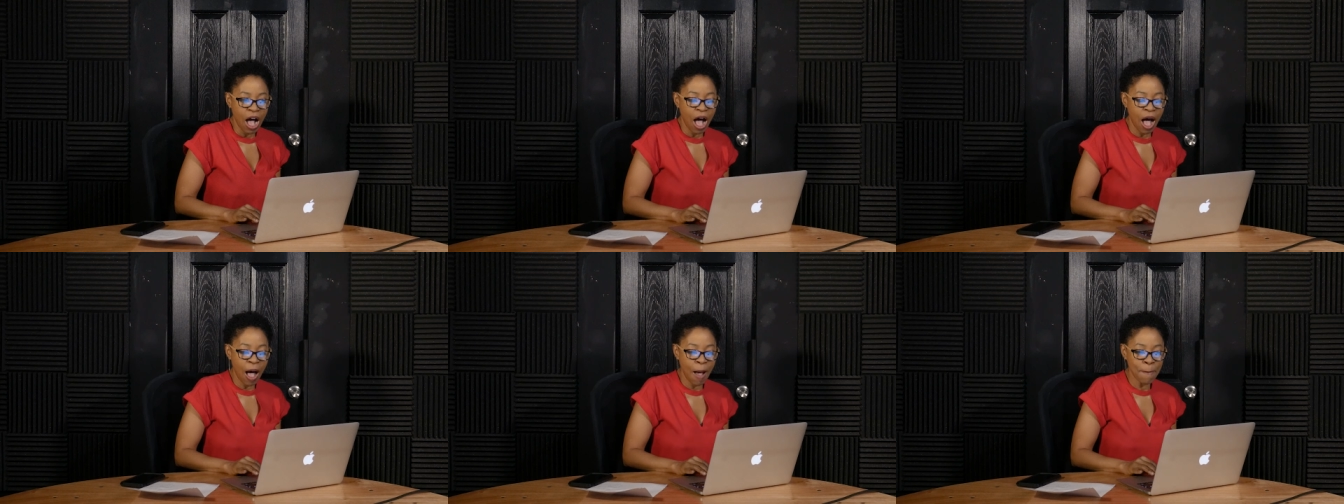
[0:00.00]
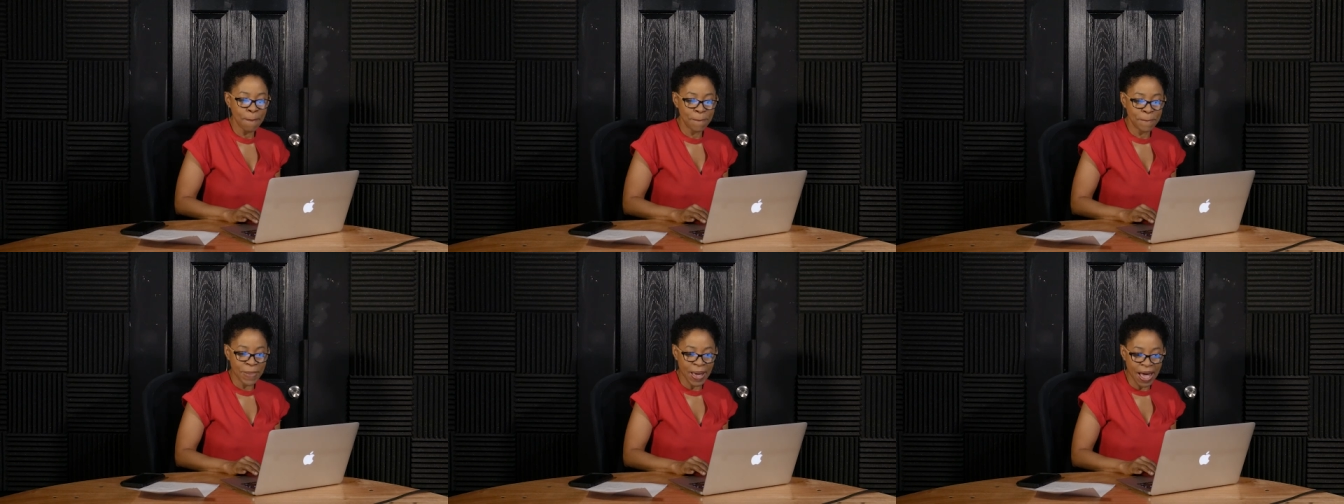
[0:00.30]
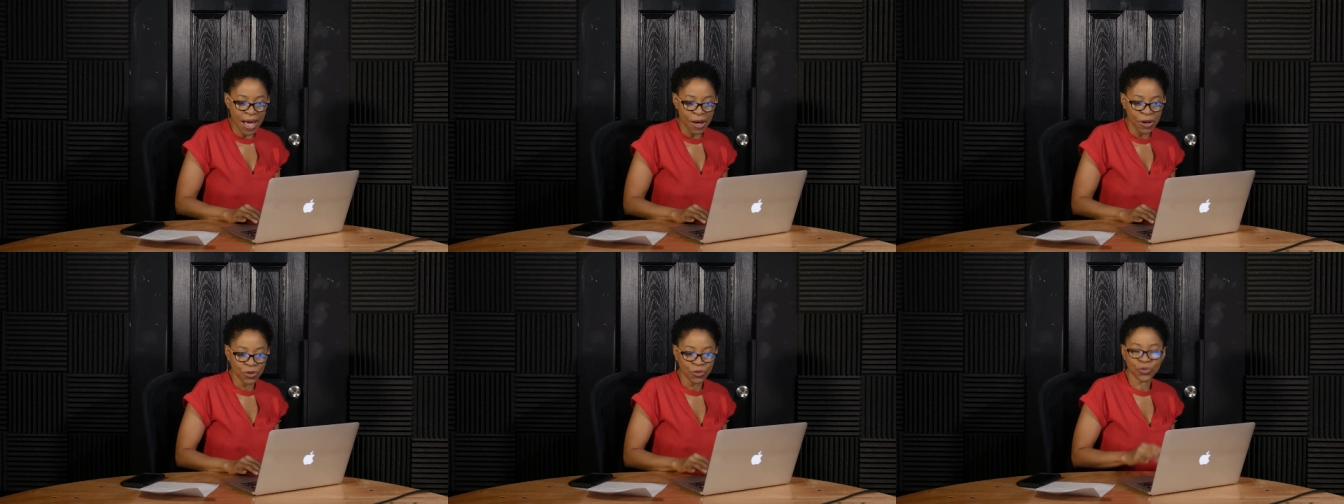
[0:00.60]

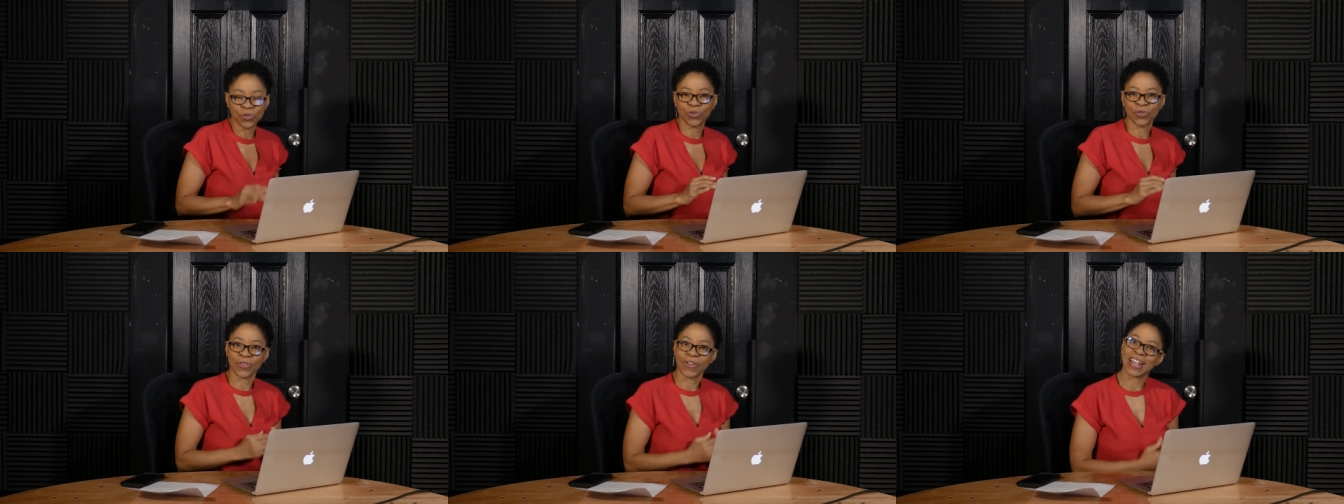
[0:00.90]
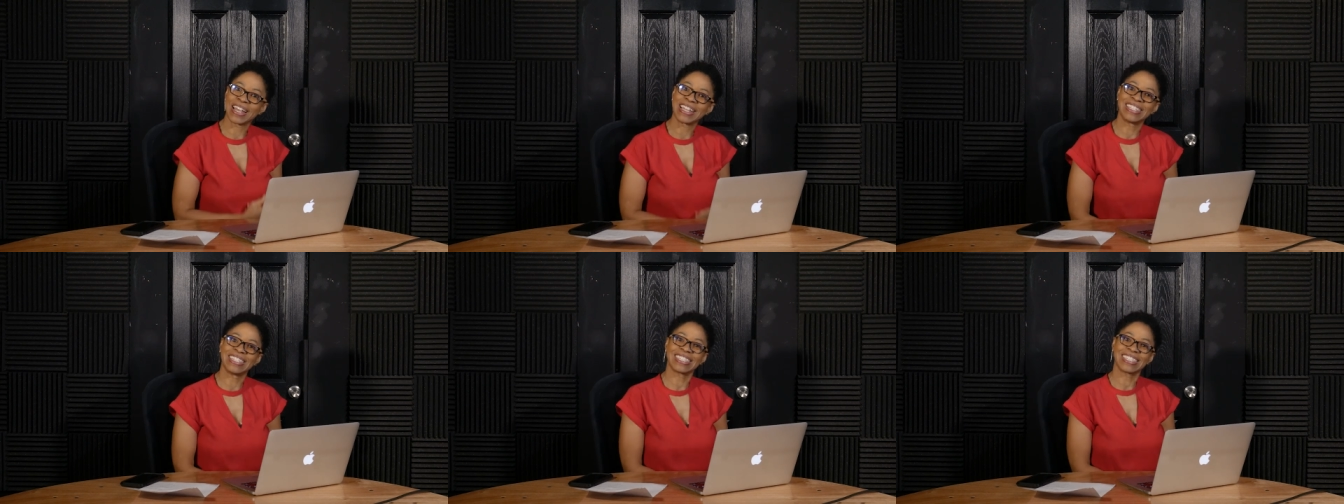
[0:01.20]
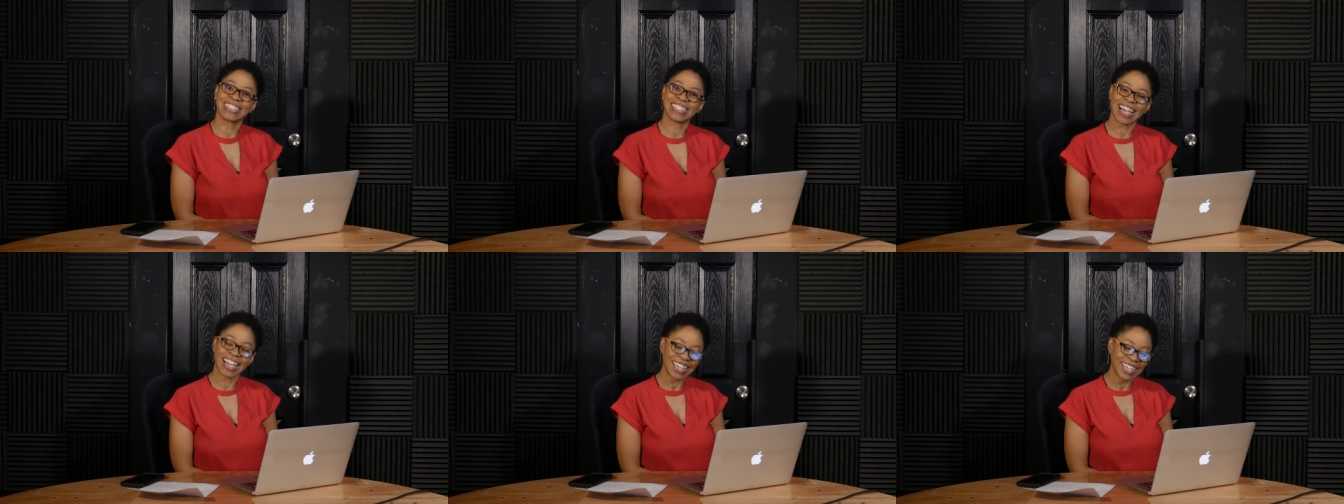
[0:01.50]
about Friends
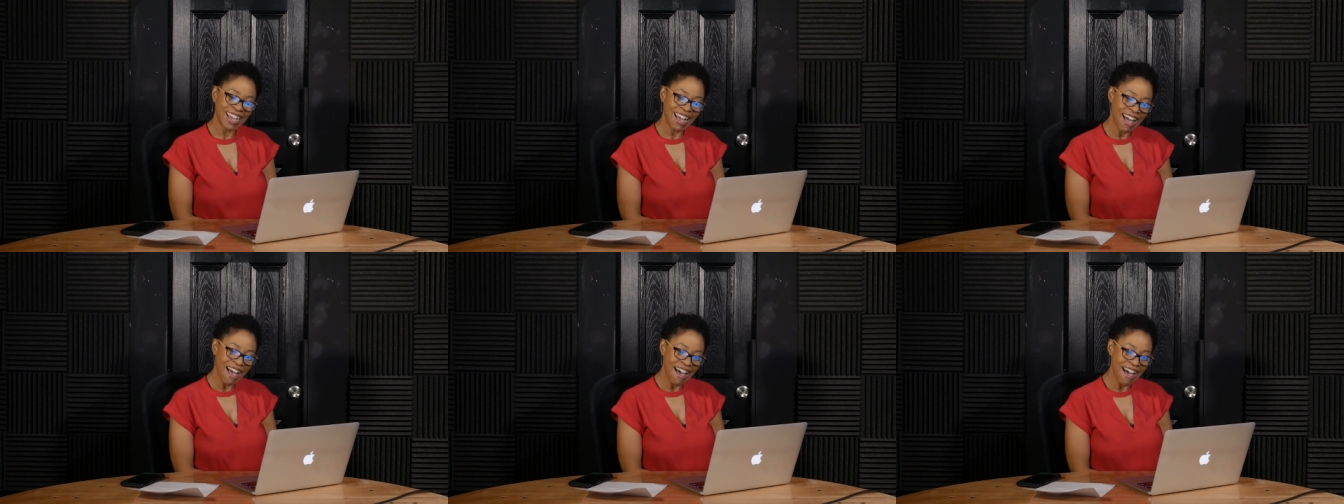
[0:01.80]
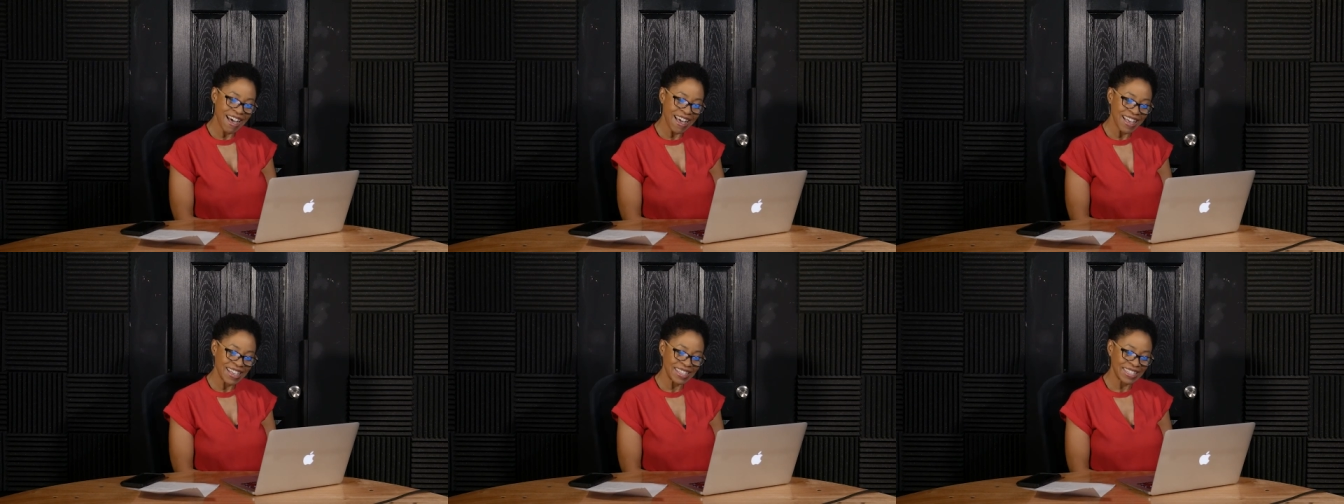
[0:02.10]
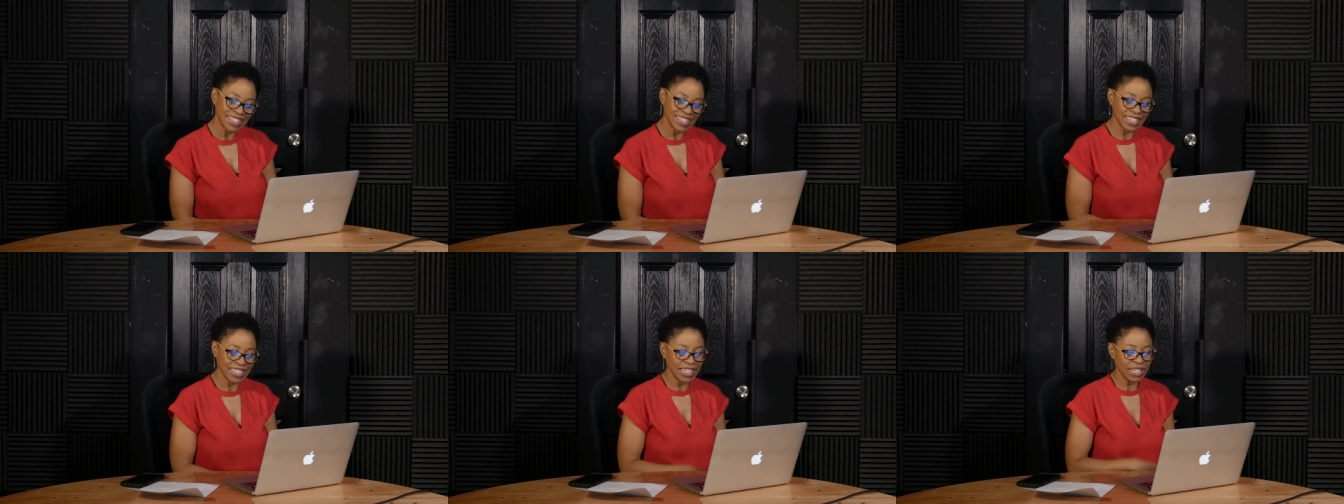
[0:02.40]
Like
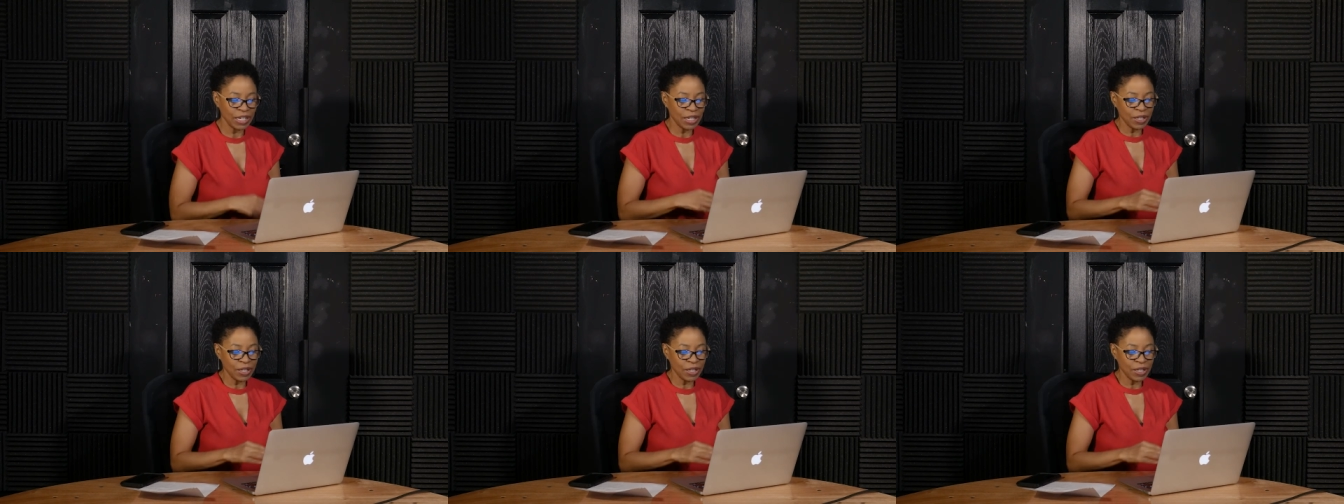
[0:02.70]
Us.